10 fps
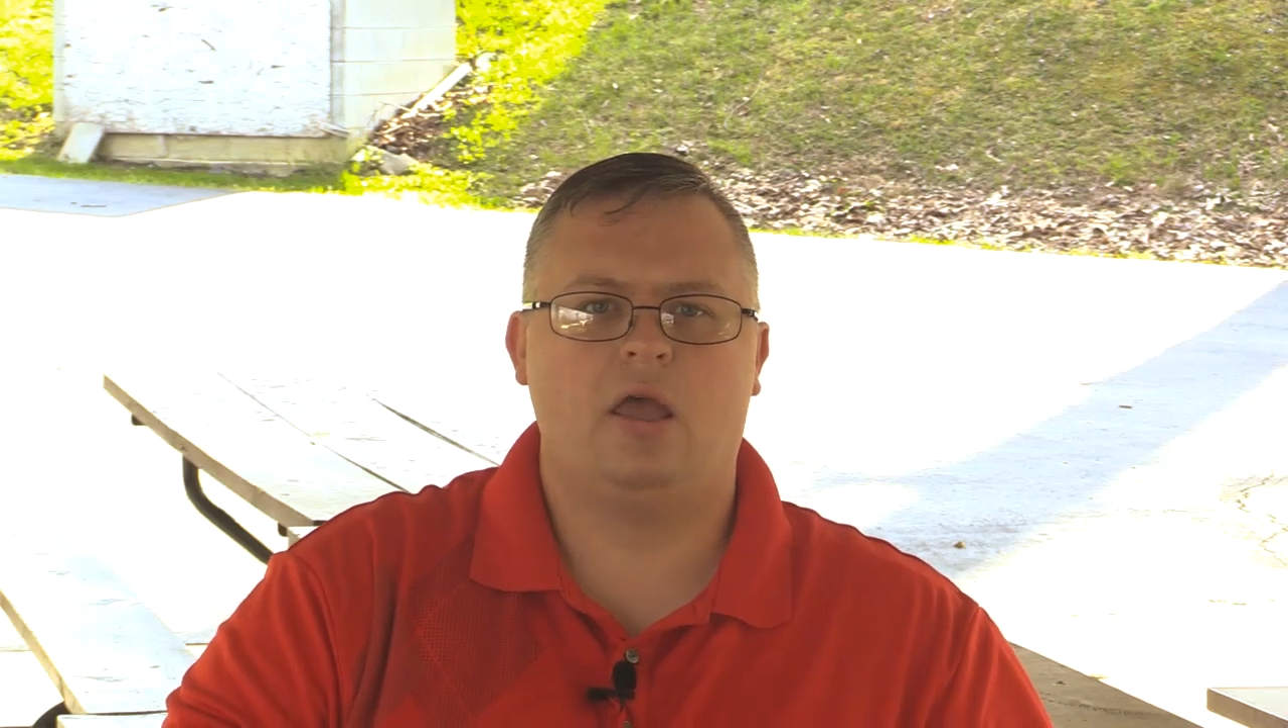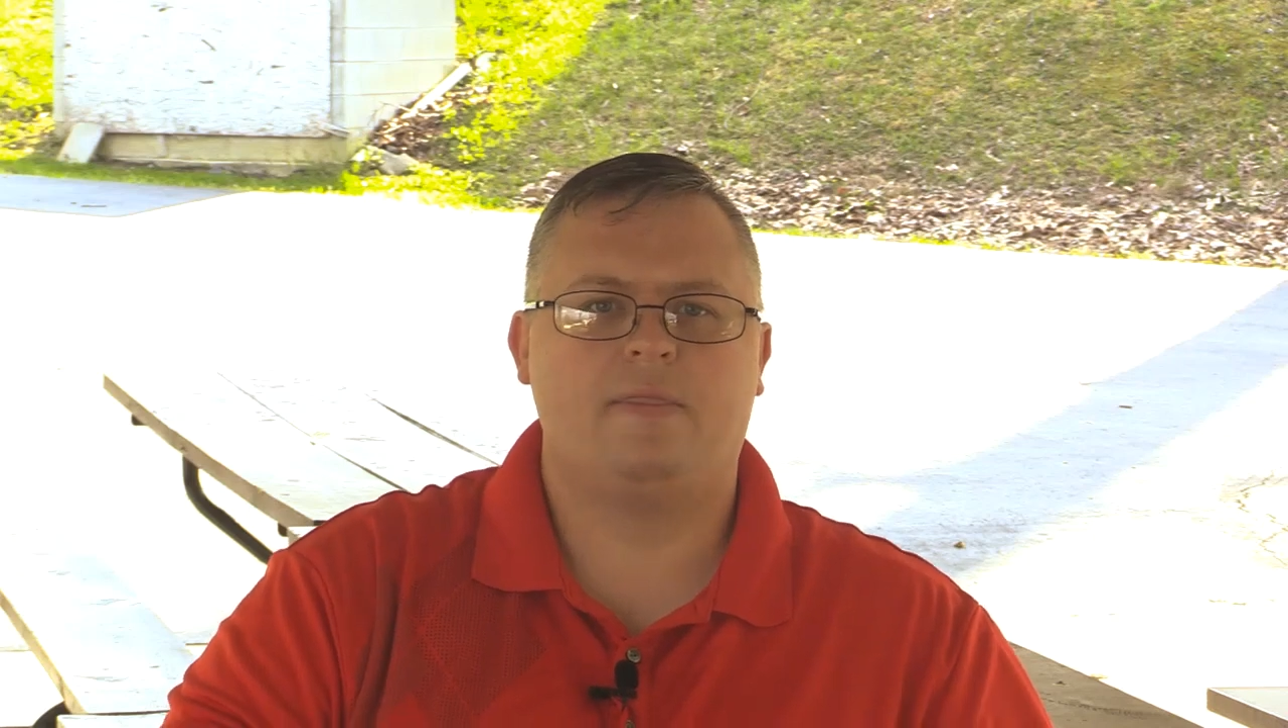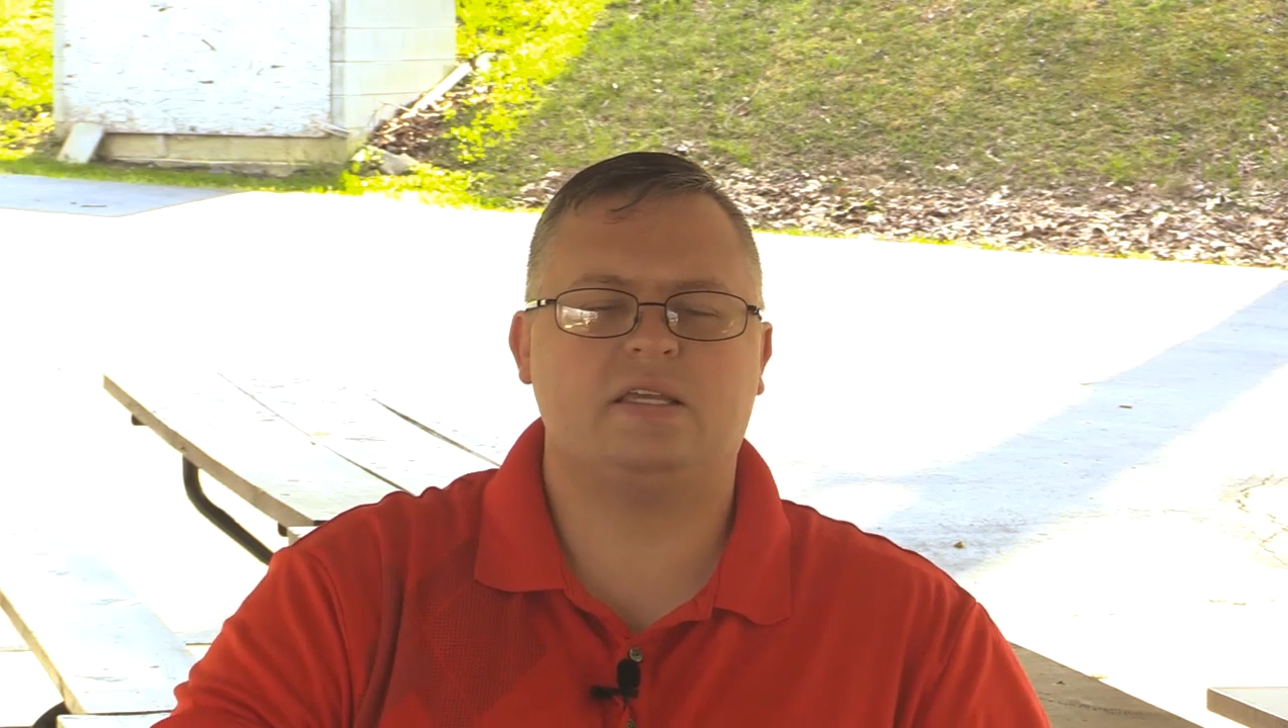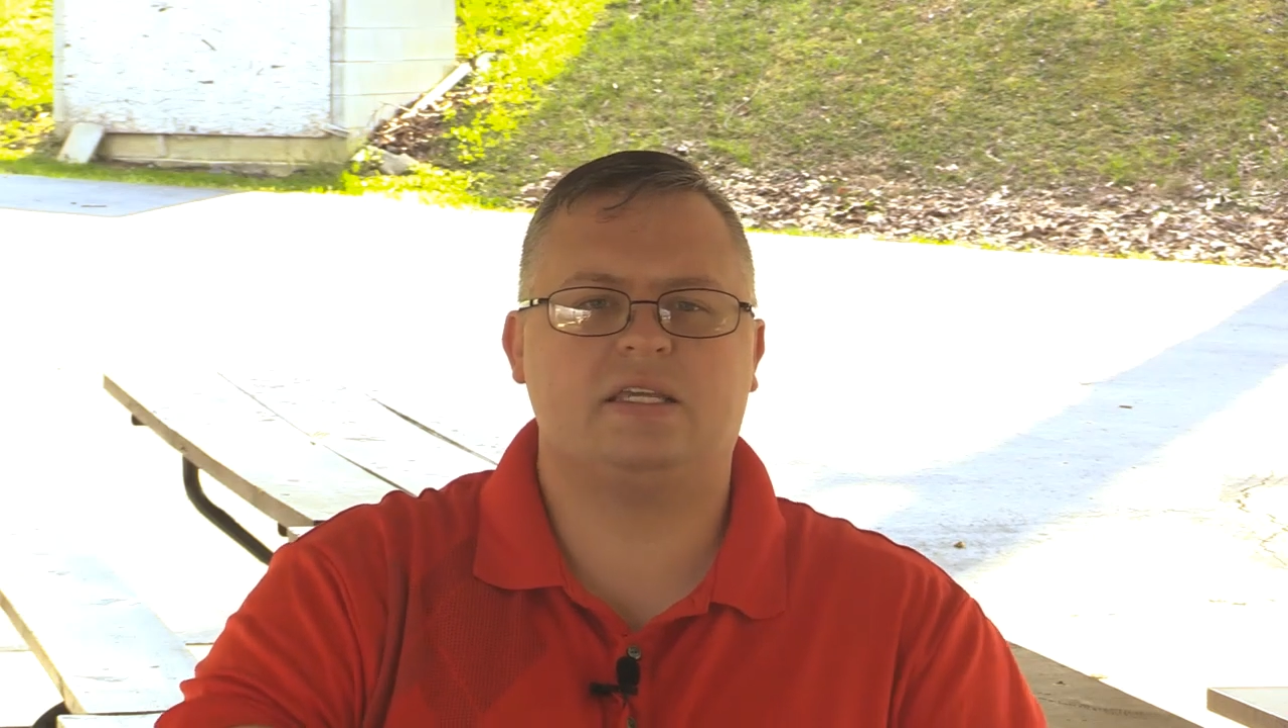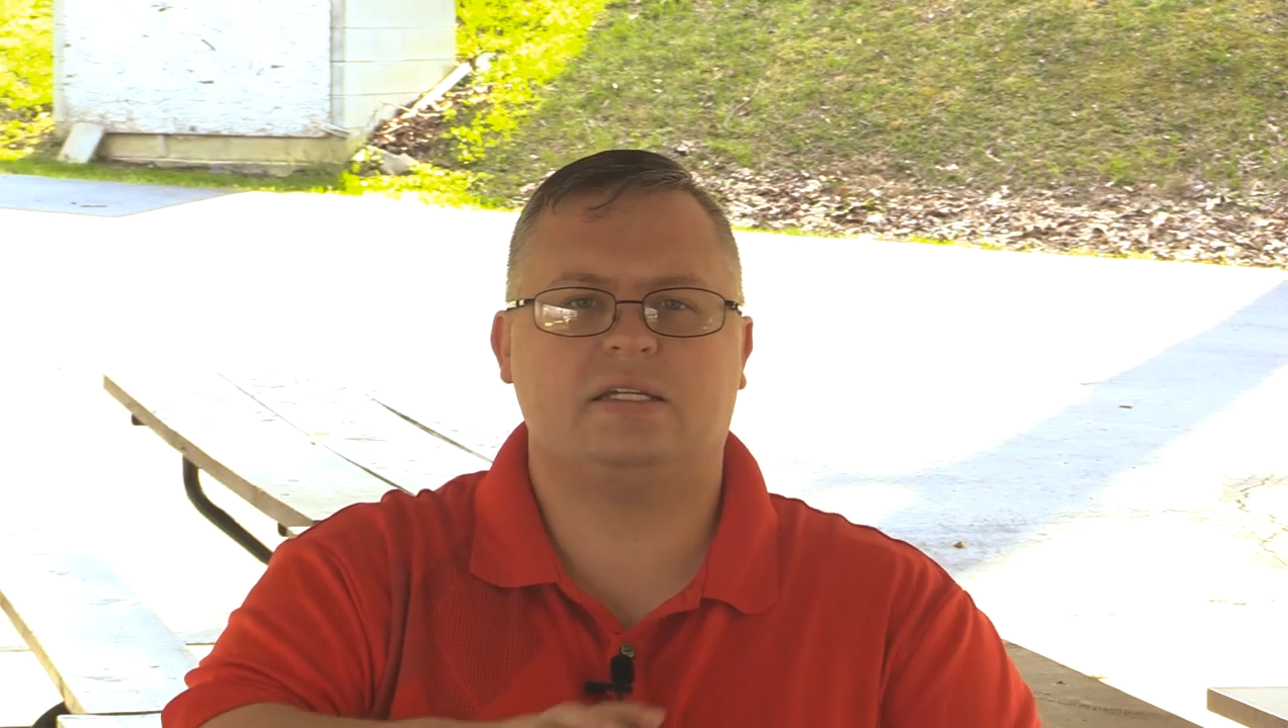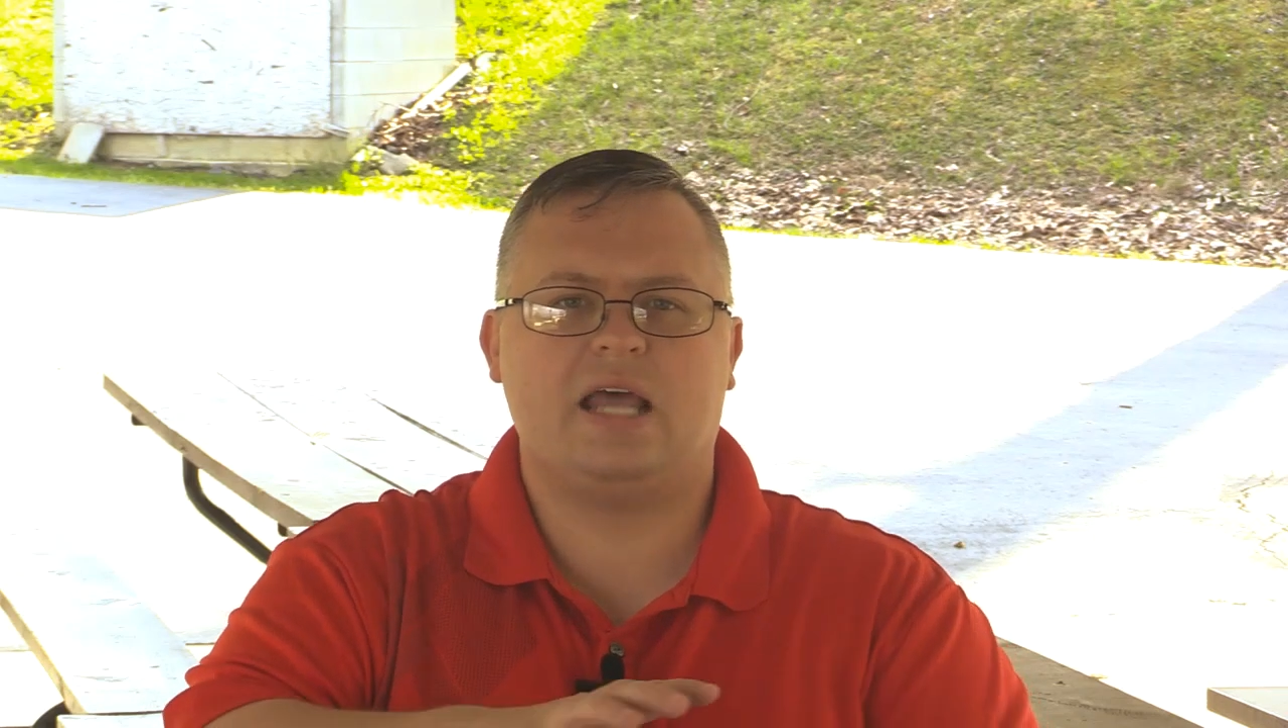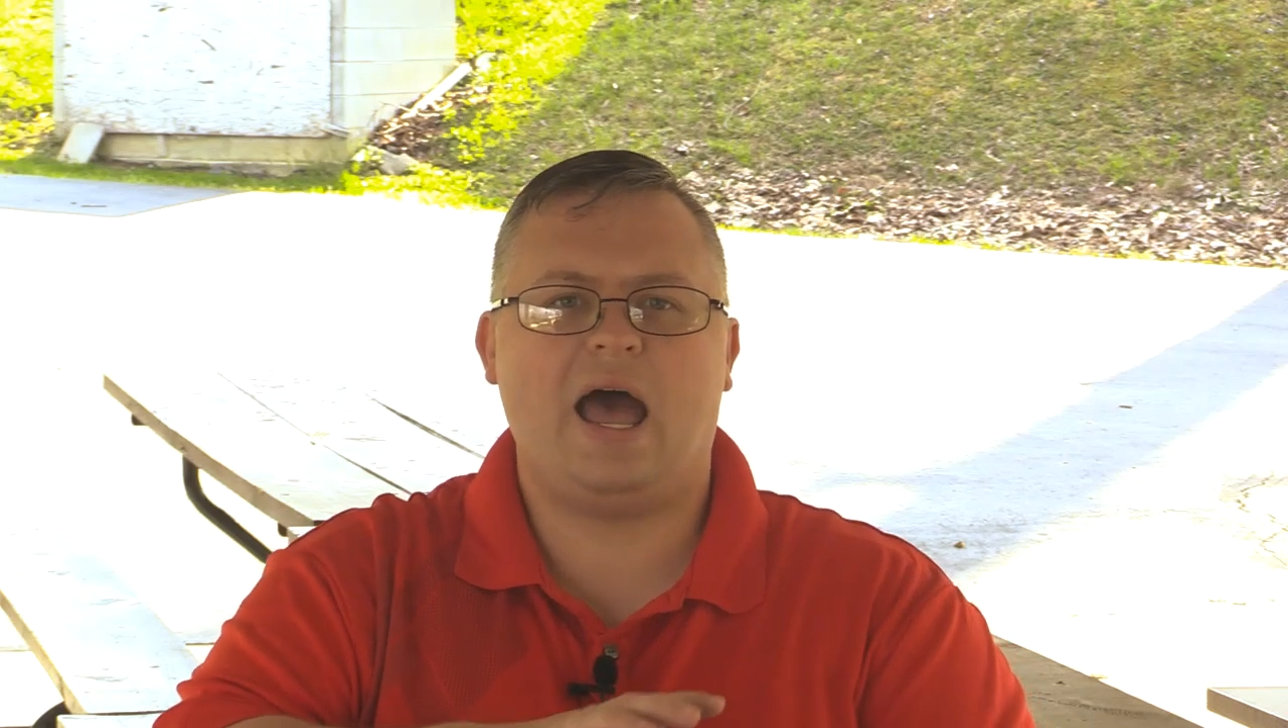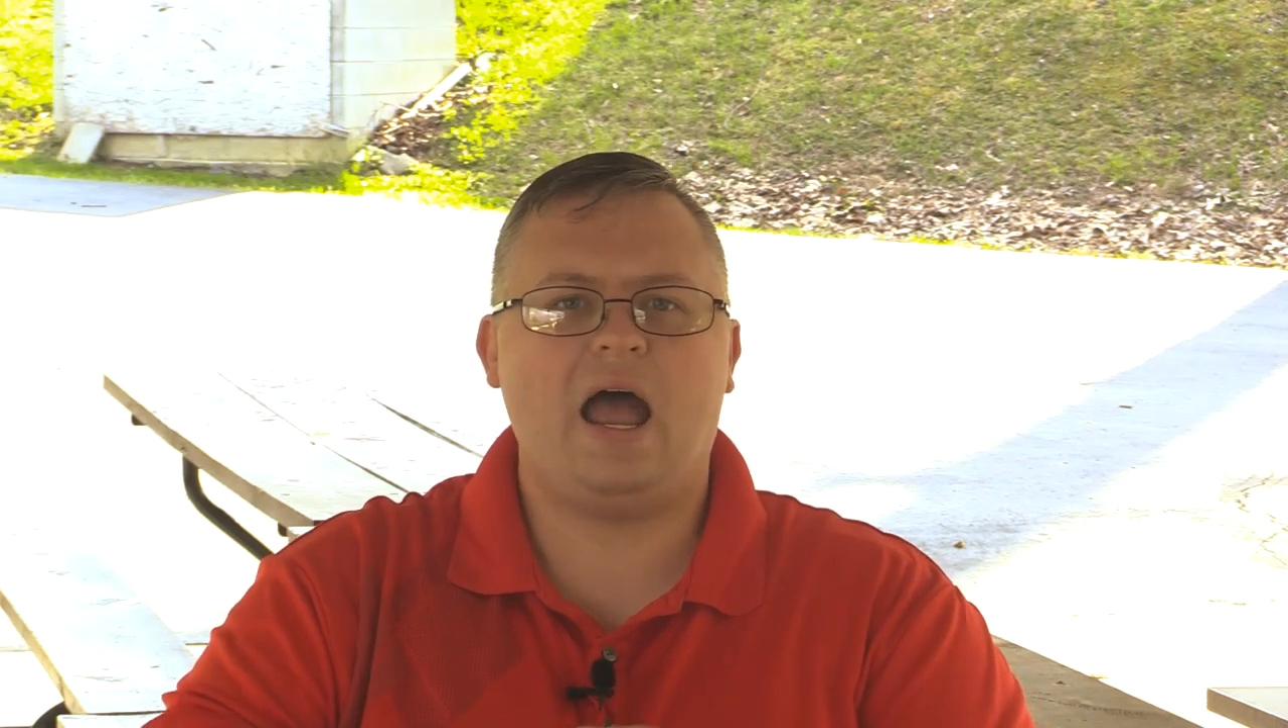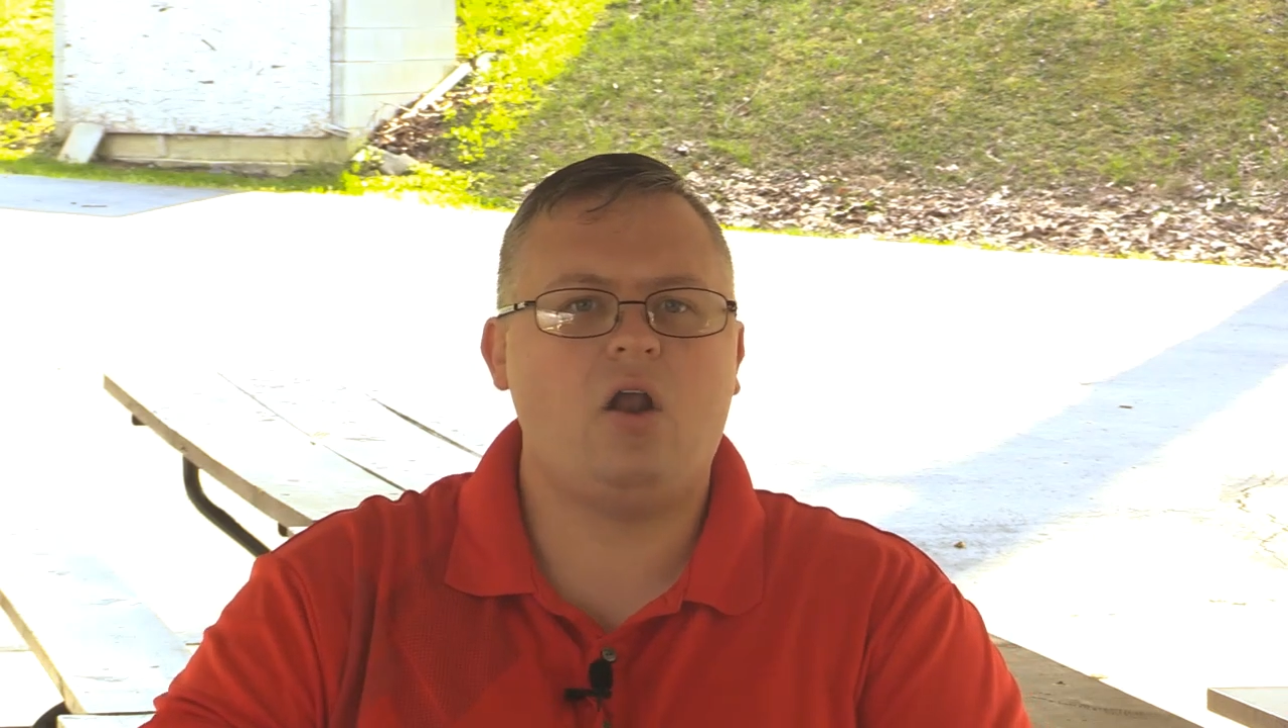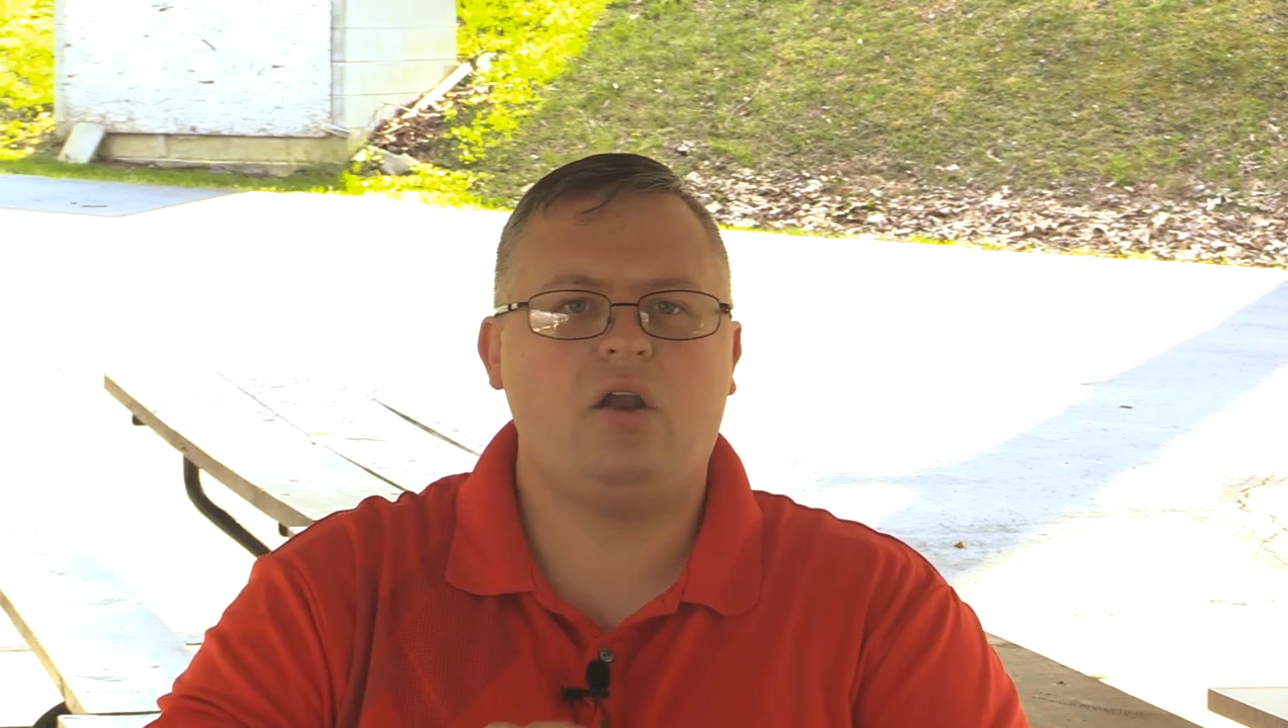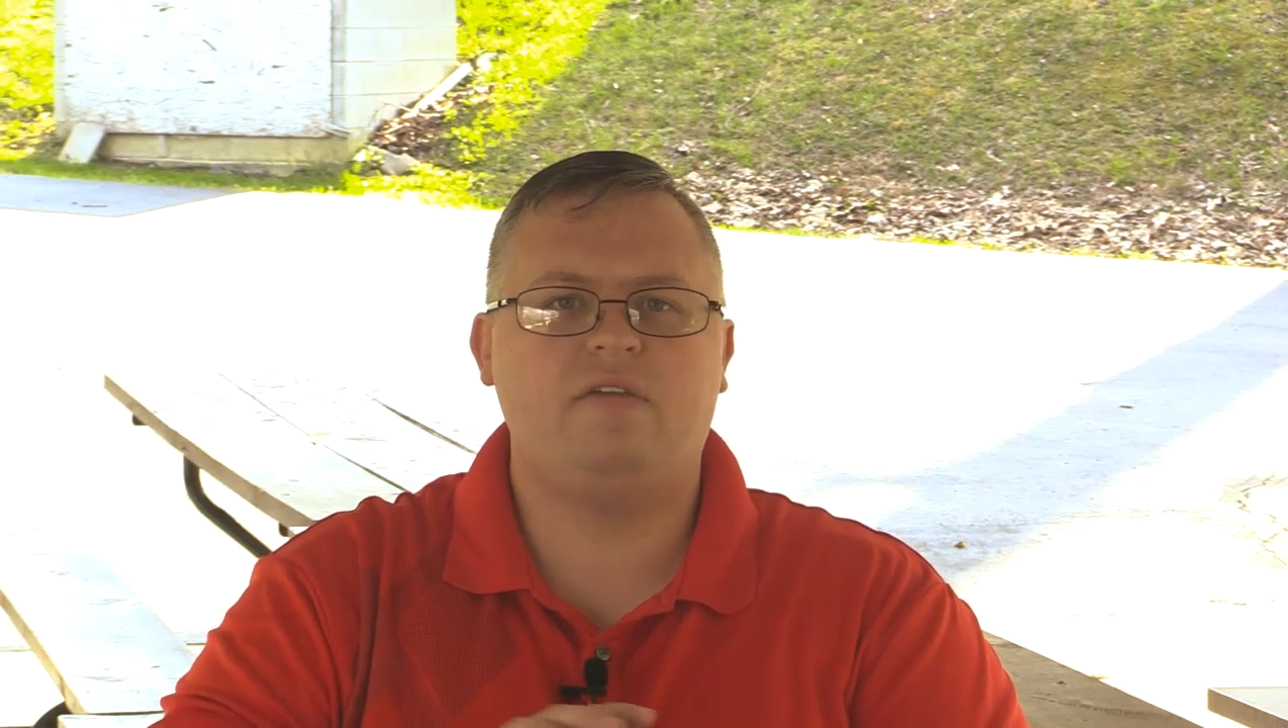this entire